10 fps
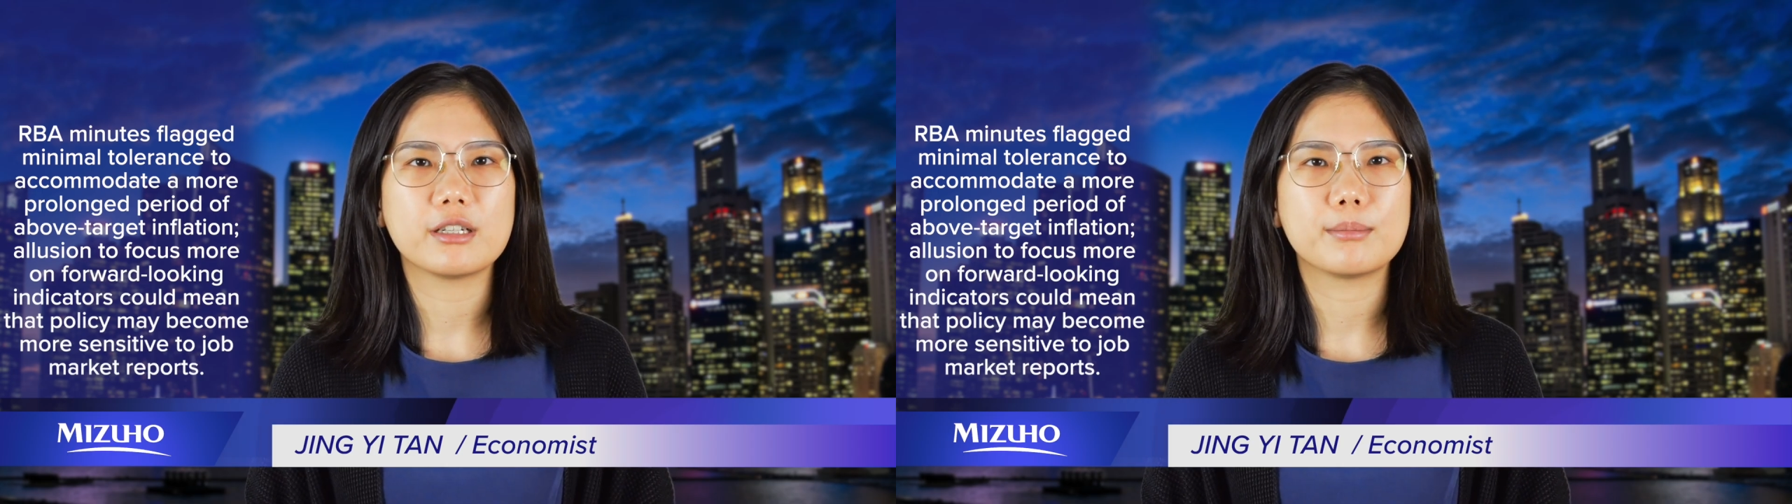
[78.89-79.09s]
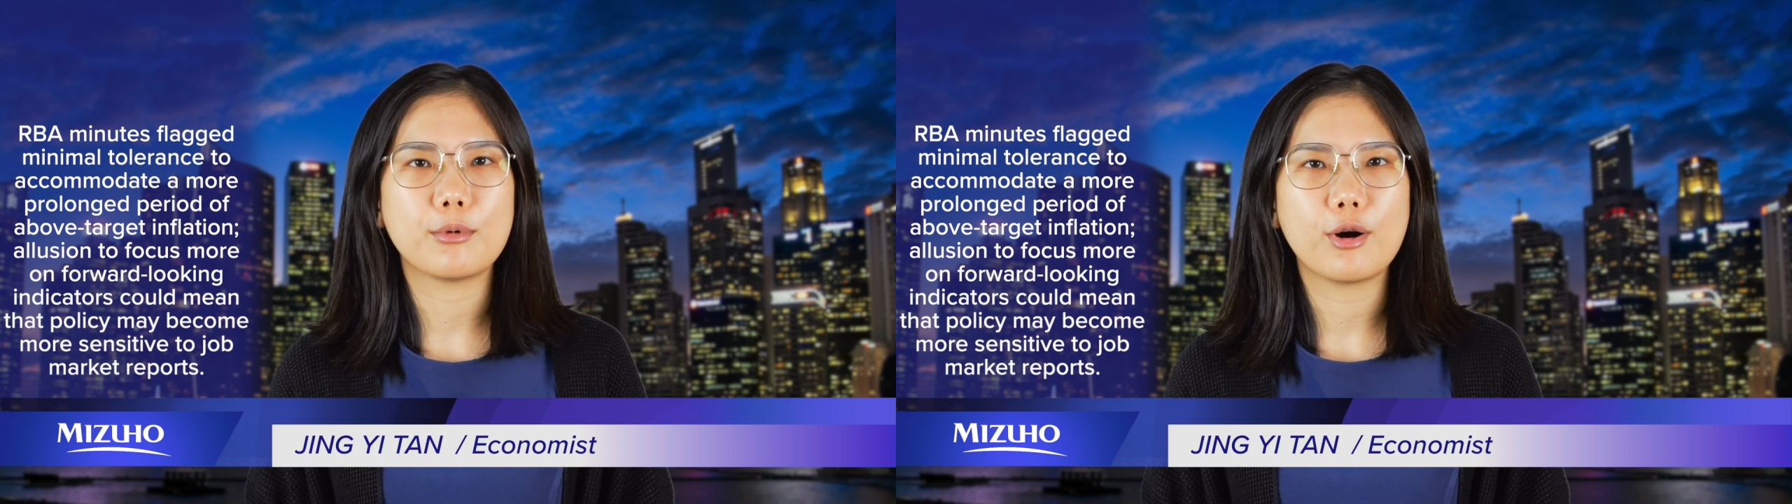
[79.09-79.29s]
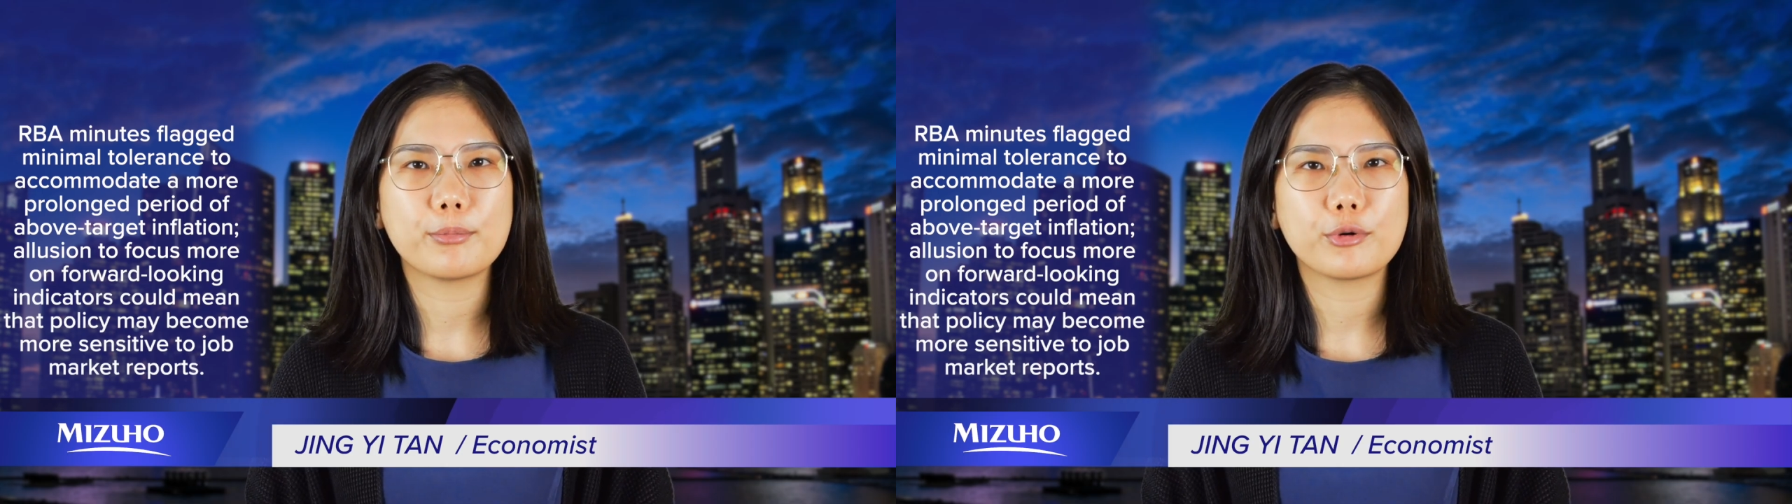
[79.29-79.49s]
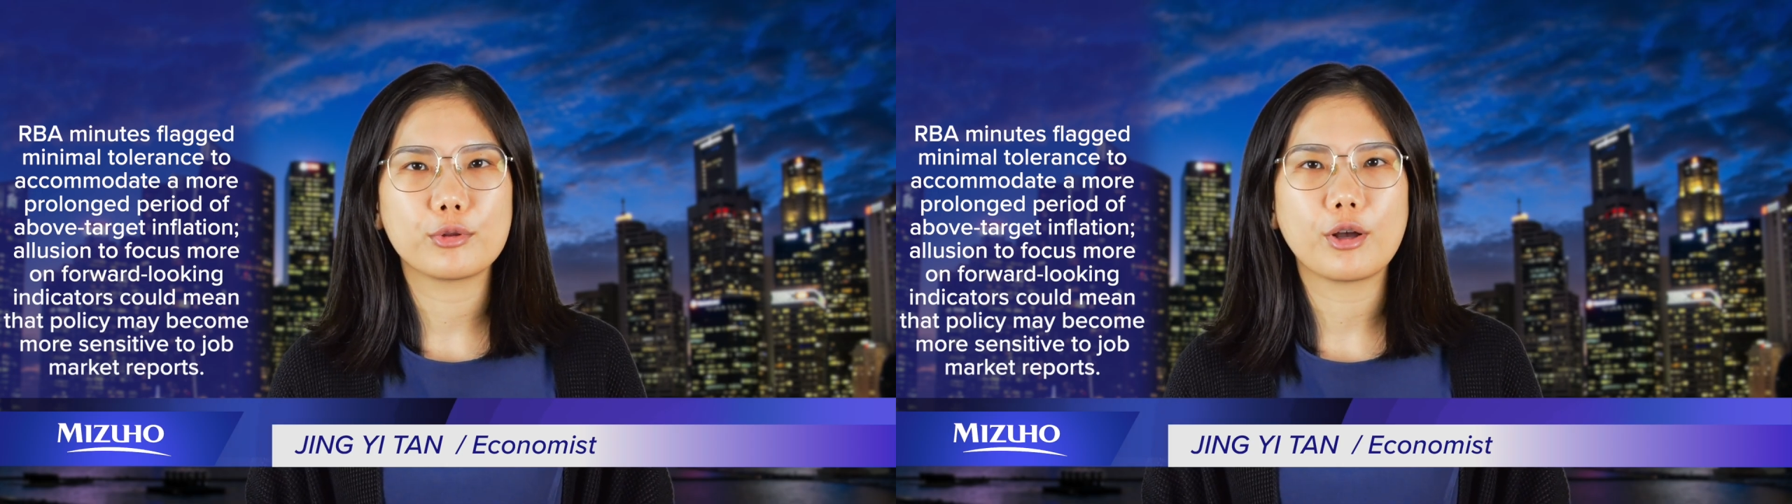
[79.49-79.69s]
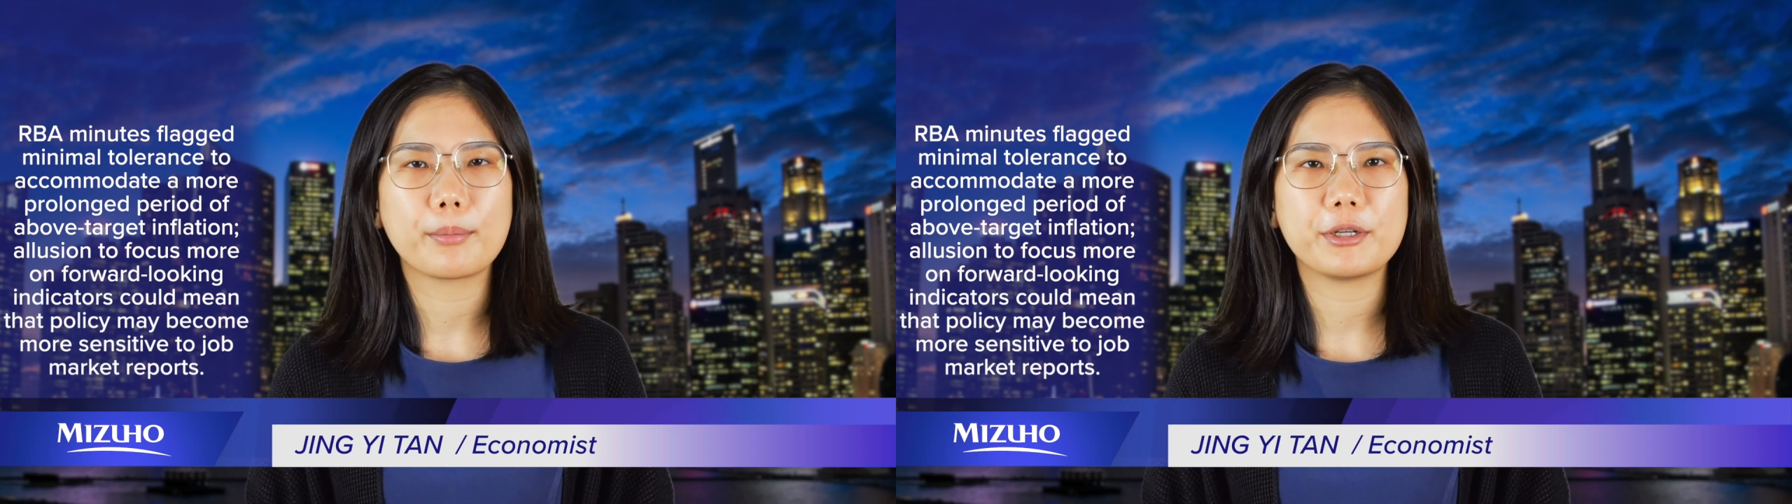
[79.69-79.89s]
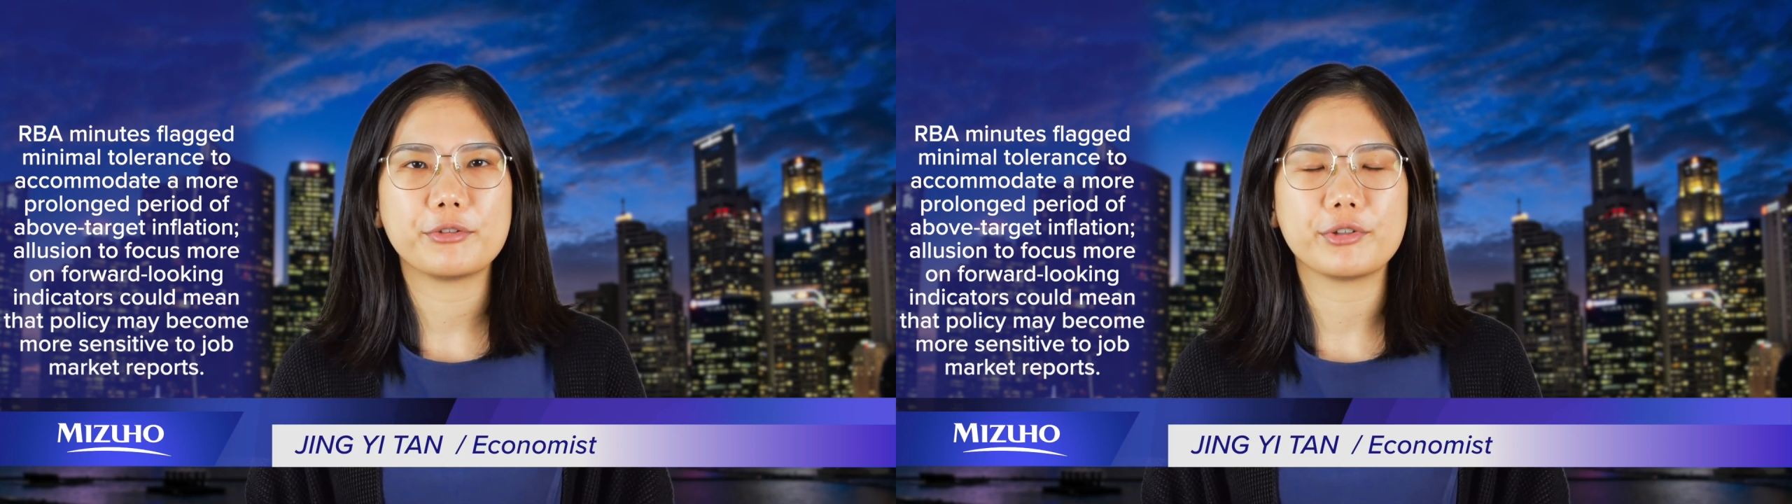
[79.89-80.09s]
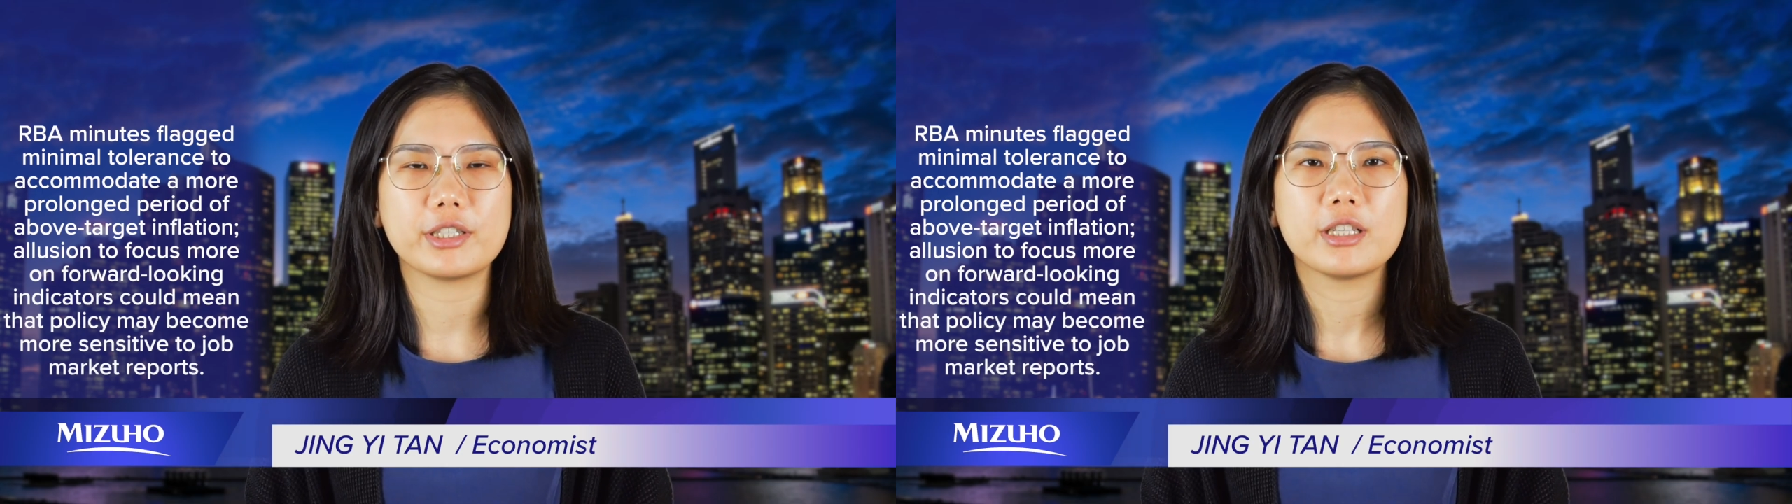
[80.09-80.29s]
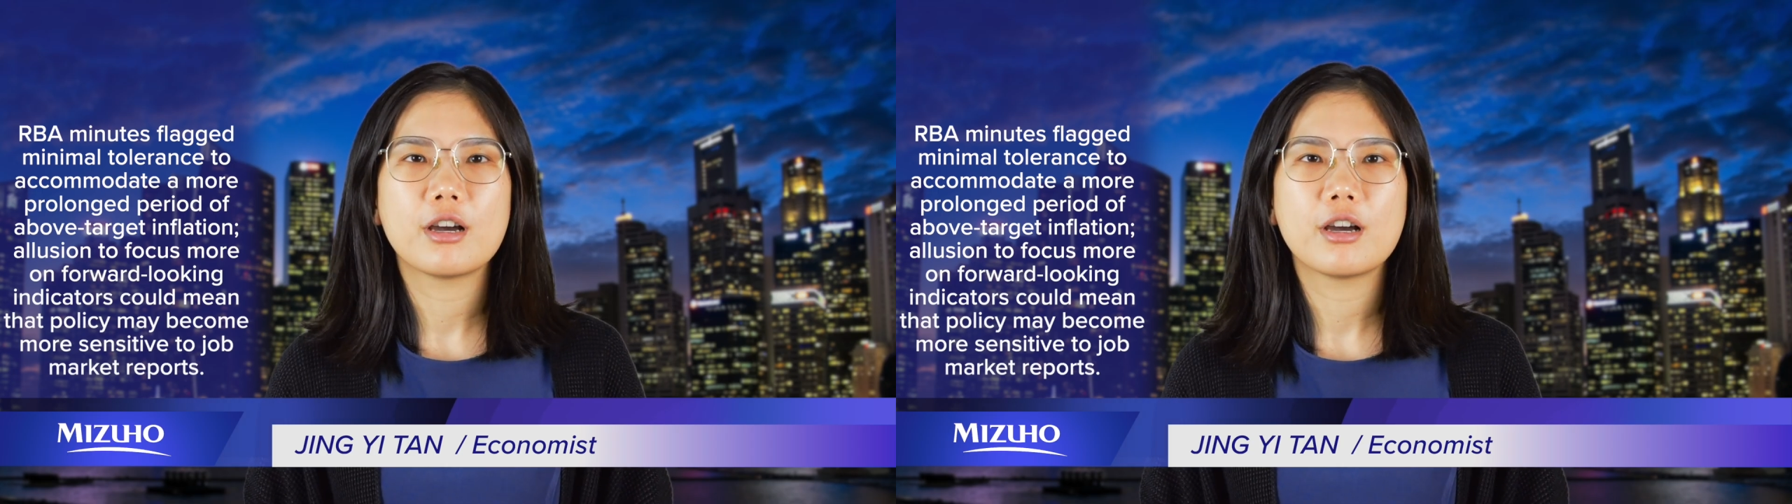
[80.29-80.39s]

a more prolonged period